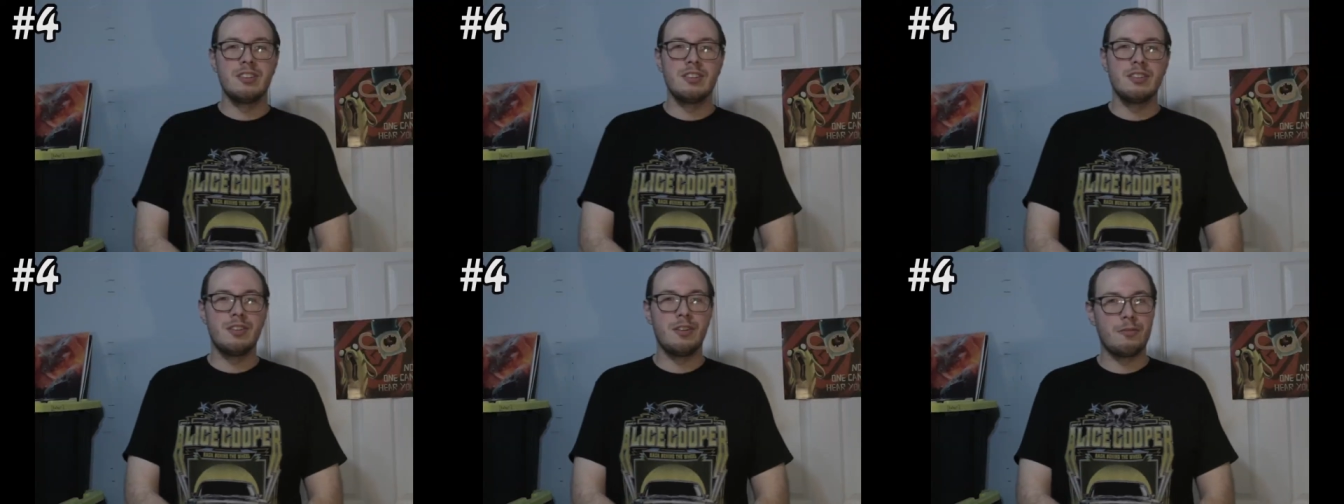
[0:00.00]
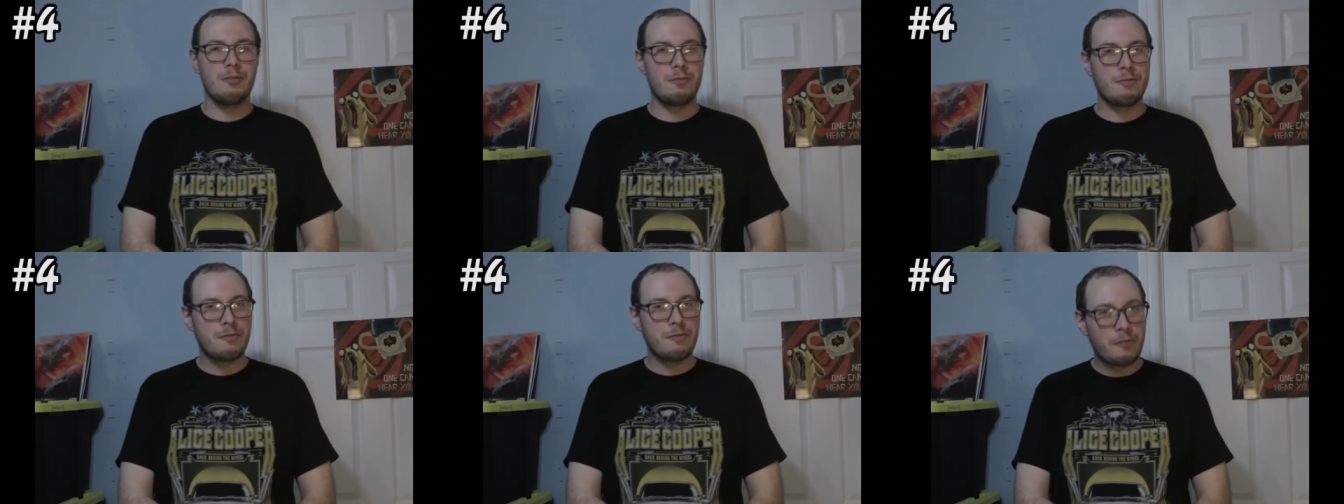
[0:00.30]
the
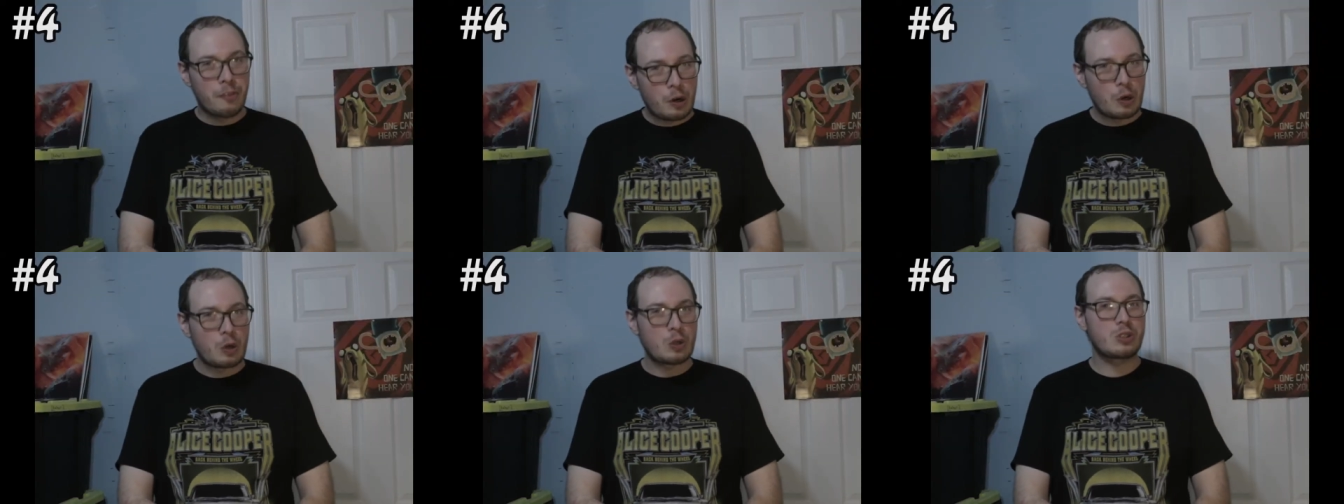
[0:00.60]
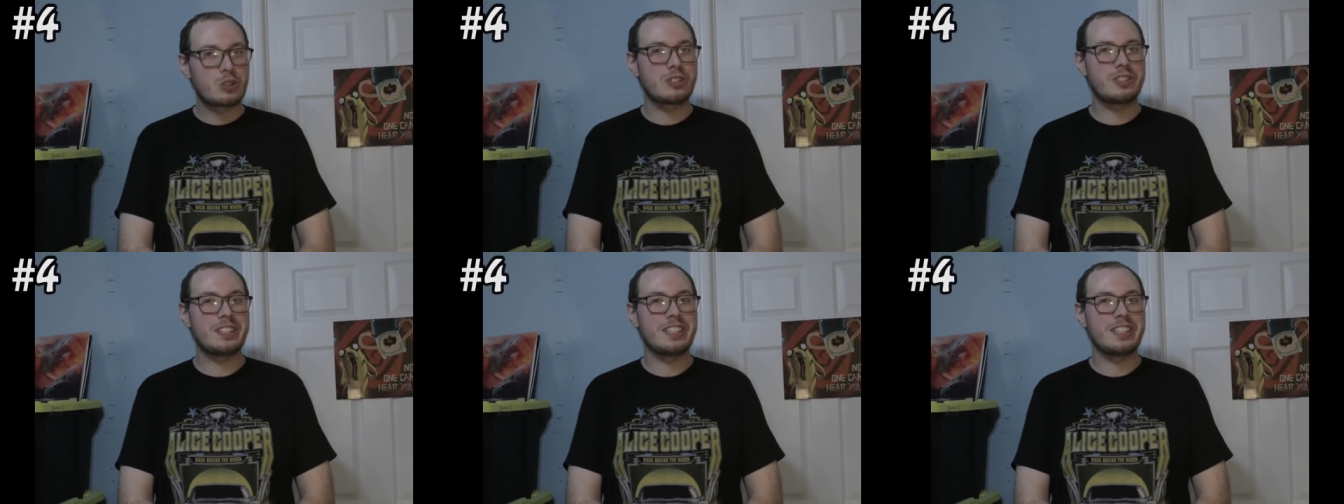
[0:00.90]

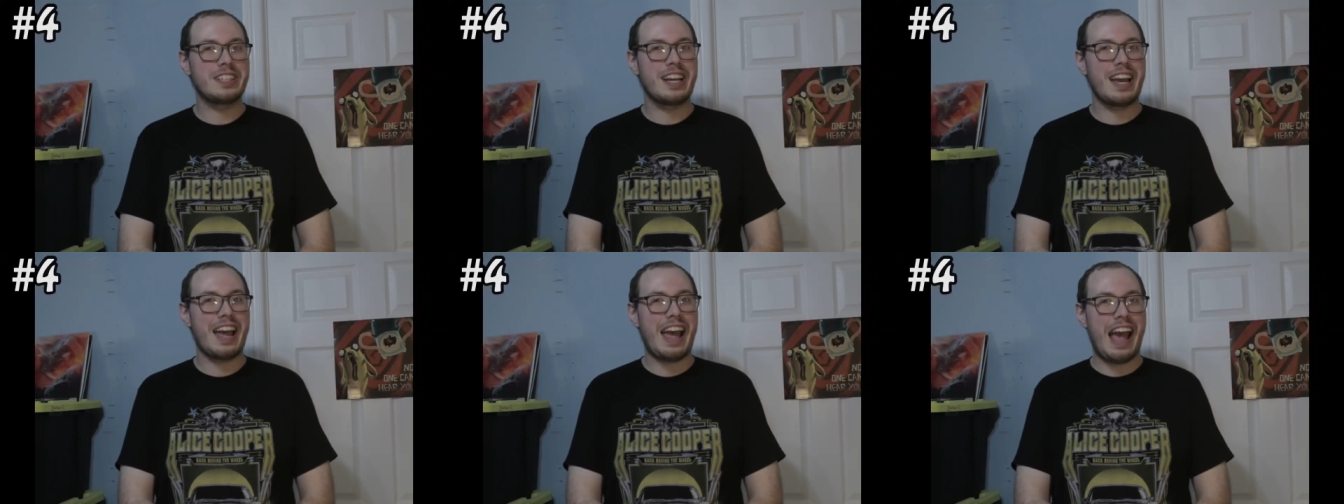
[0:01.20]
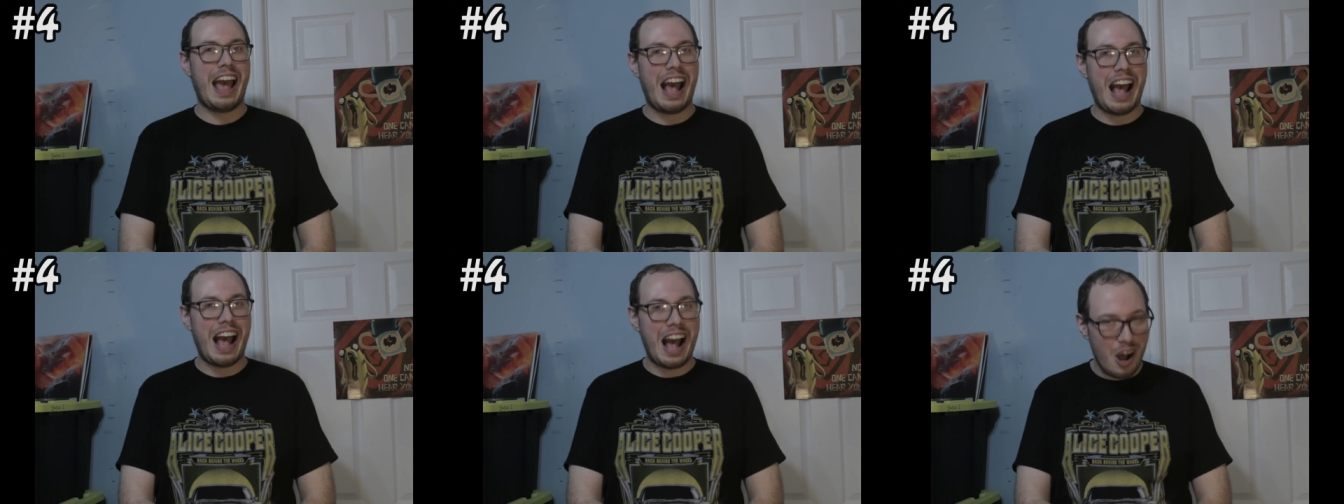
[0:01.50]
first
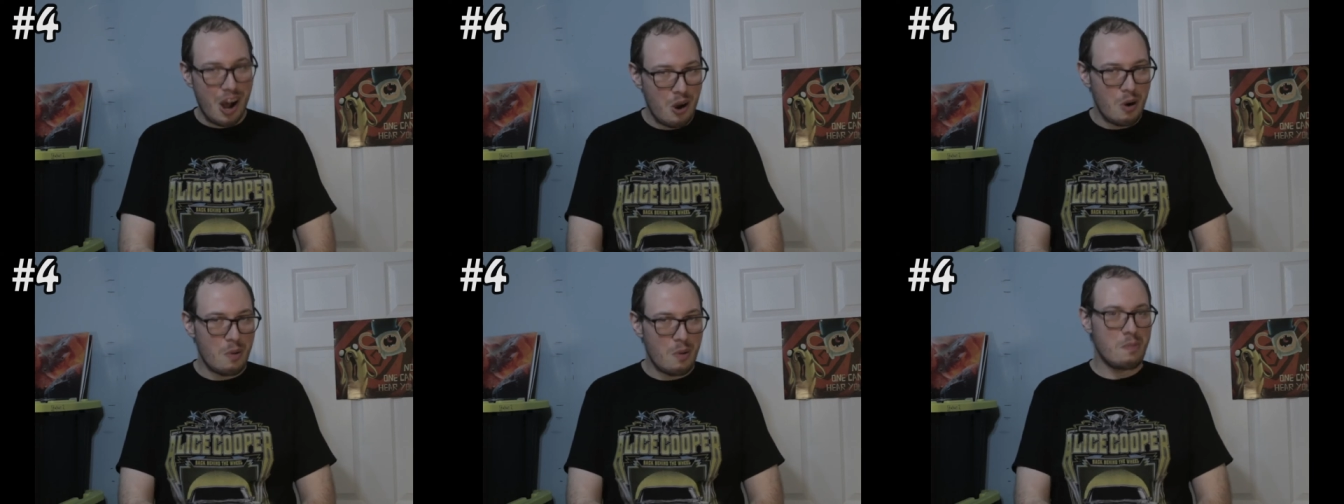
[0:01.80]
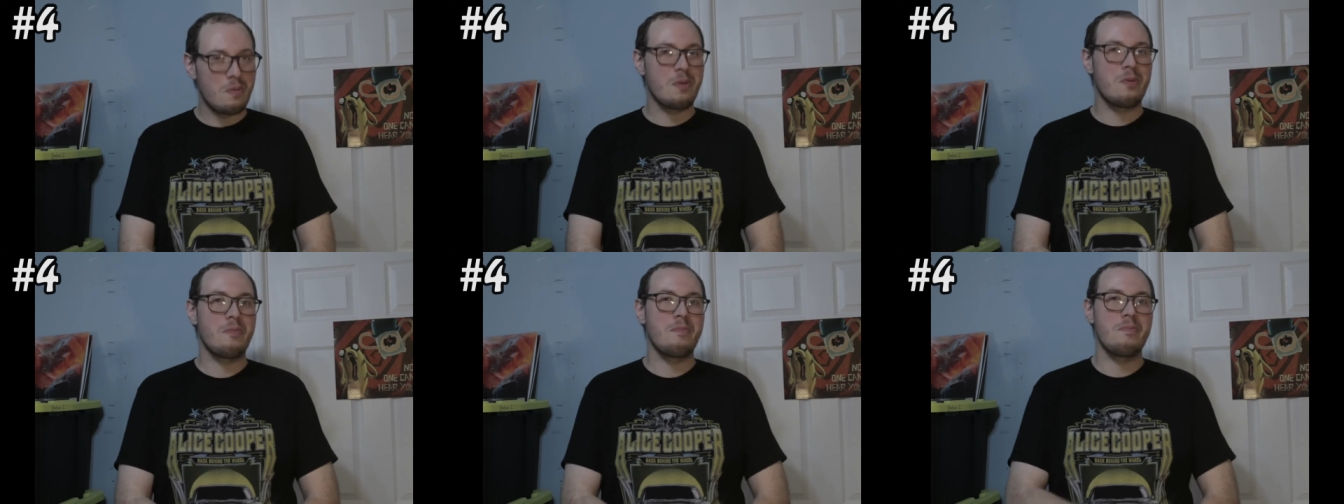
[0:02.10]

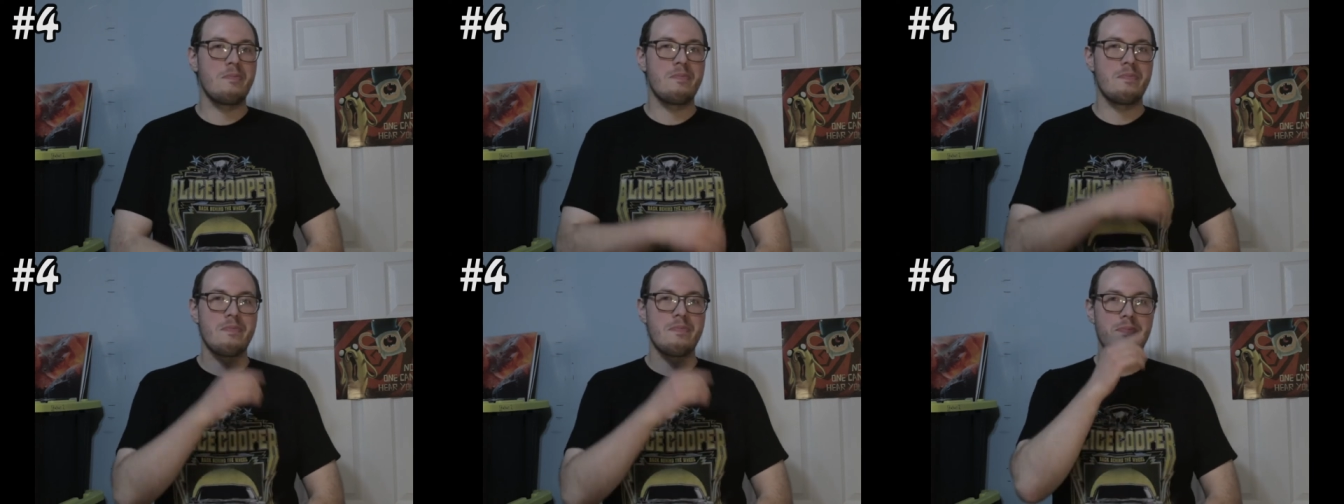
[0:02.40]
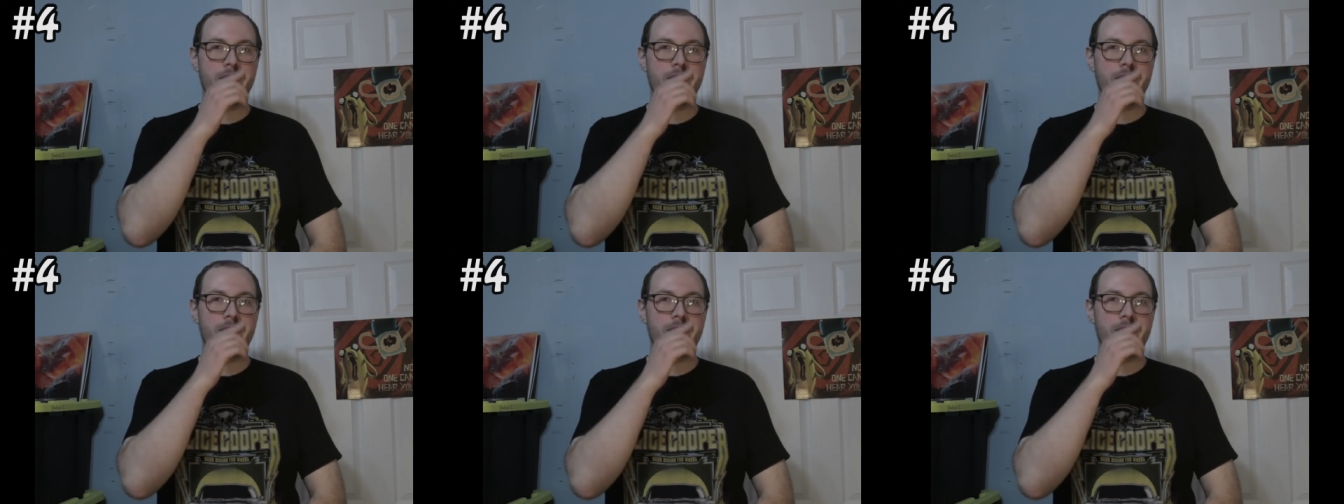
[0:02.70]
album